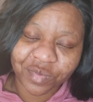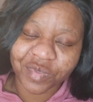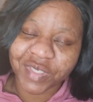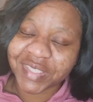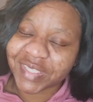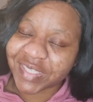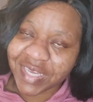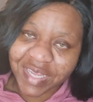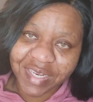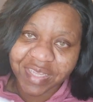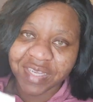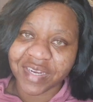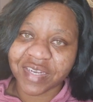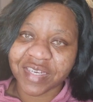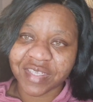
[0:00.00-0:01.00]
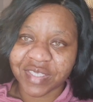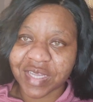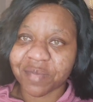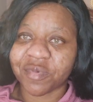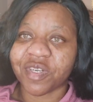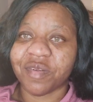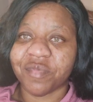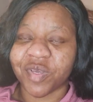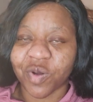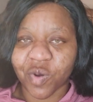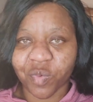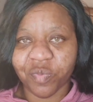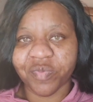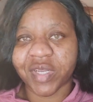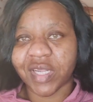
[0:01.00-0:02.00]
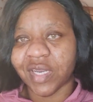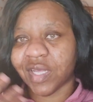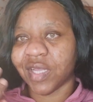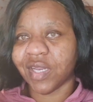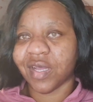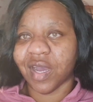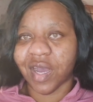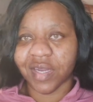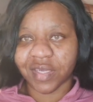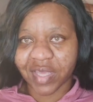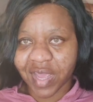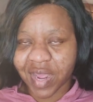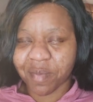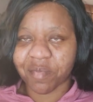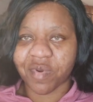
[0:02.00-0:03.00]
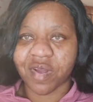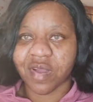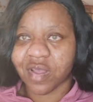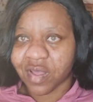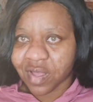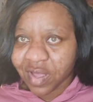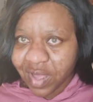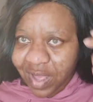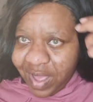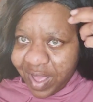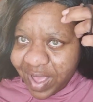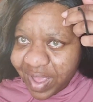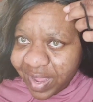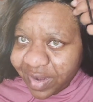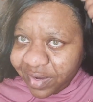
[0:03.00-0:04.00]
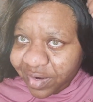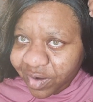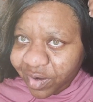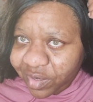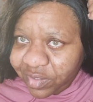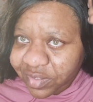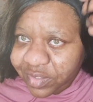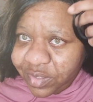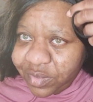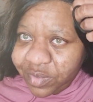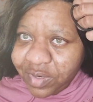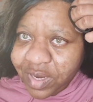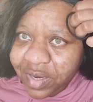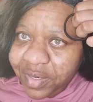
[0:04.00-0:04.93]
what's in here, because I'm going to be opening it on camera, and also